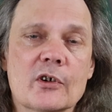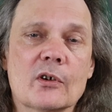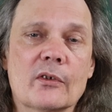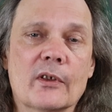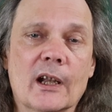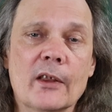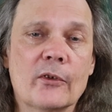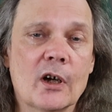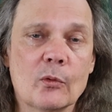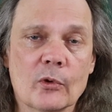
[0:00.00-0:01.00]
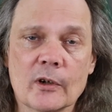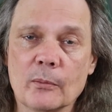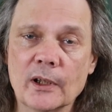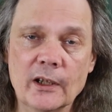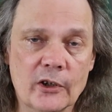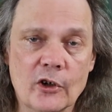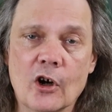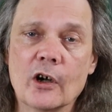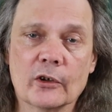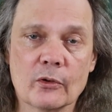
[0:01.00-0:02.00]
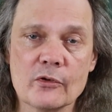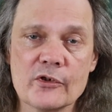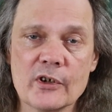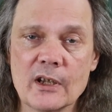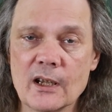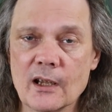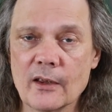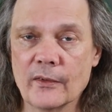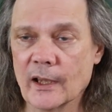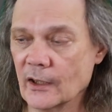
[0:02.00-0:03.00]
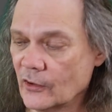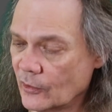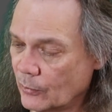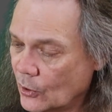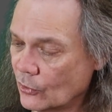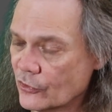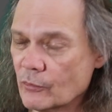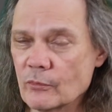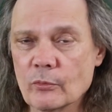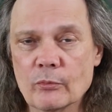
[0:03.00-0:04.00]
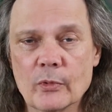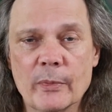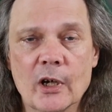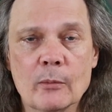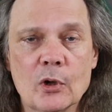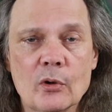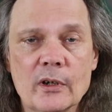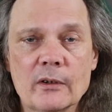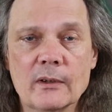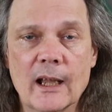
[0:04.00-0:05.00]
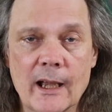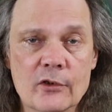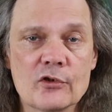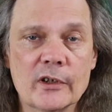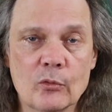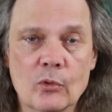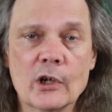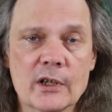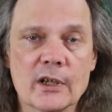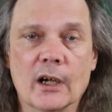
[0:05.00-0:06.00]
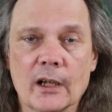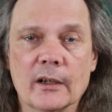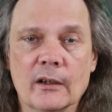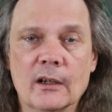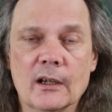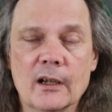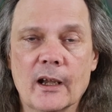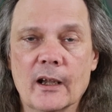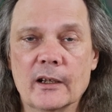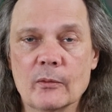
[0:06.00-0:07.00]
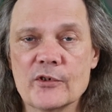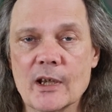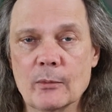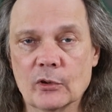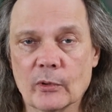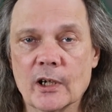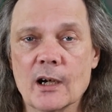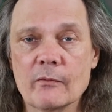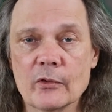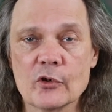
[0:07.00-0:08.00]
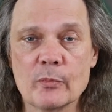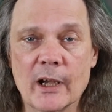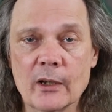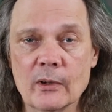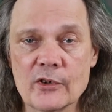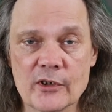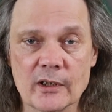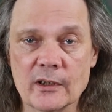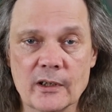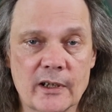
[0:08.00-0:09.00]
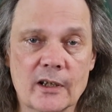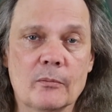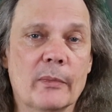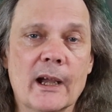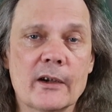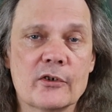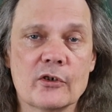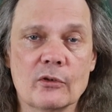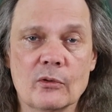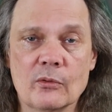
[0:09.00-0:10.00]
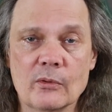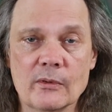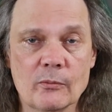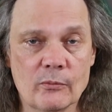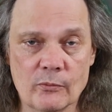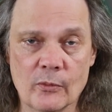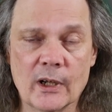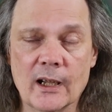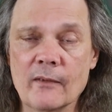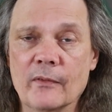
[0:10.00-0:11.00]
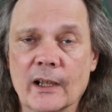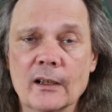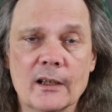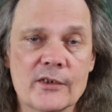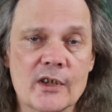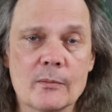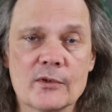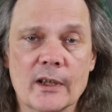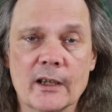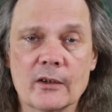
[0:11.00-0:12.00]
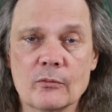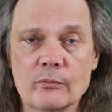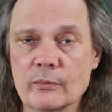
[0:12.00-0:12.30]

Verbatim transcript: here that I thought were complete goners that the pulse repair mode actually worked on, and it was able to recover those batteries and get them back to what evidently seems like